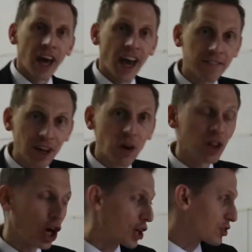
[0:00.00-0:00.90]
Every
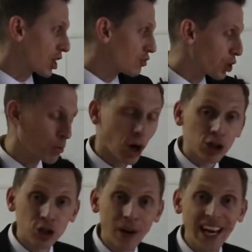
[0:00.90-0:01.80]
laundry room
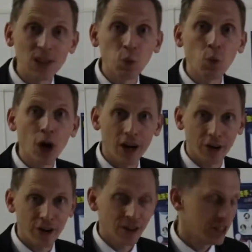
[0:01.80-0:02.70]
also has
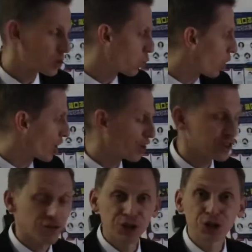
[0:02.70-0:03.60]
water. This water
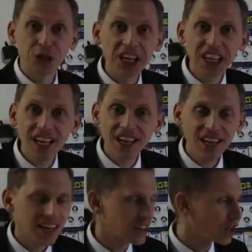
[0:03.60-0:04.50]
is for
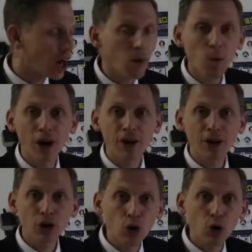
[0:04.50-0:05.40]
drinking. It's hot
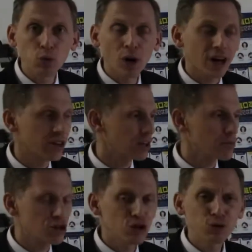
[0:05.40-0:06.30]
water, cold water. It
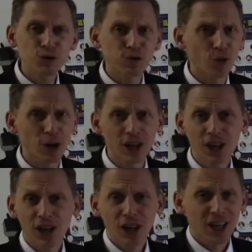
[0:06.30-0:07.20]
can be used for
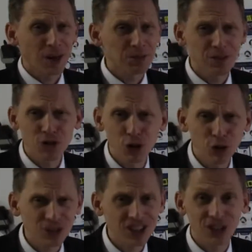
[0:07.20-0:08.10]
cups of
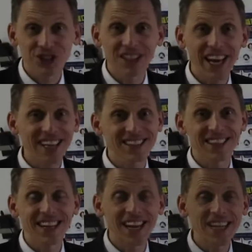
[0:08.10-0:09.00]
noodles, little snacks
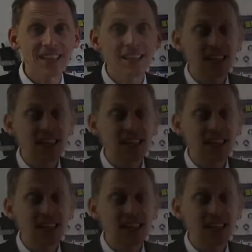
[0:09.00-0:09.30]
at night.